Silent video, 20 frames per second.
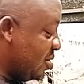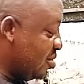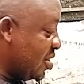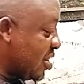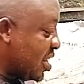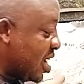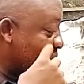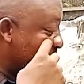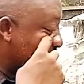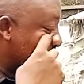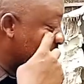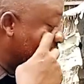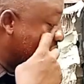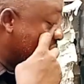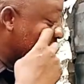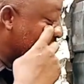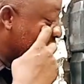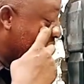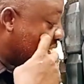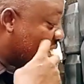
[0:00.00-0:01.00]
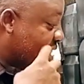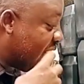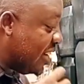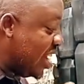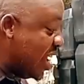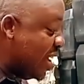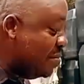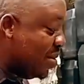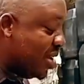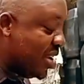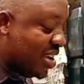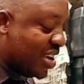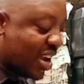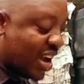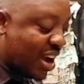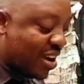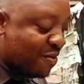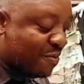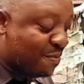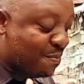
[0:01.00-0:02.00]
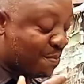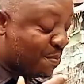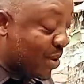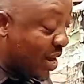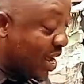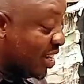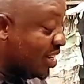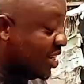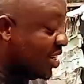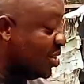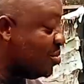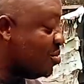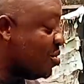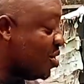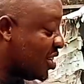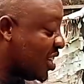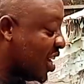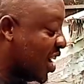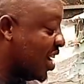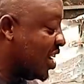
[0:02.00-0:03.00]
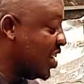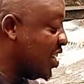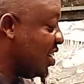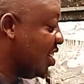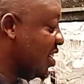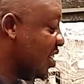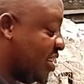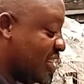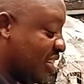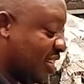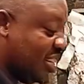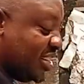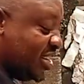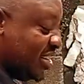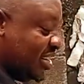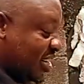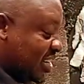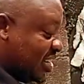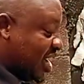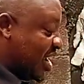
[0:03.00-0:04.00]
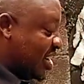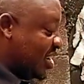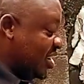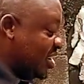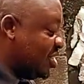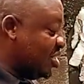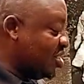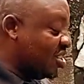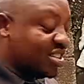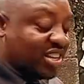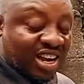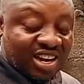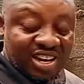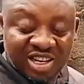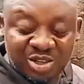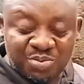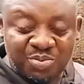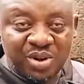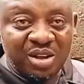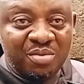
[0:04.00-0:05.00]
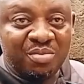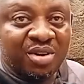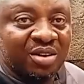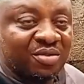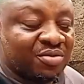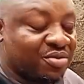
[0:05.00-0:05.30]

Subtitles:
what I will do now is that let me have plenty water. This is just an experiment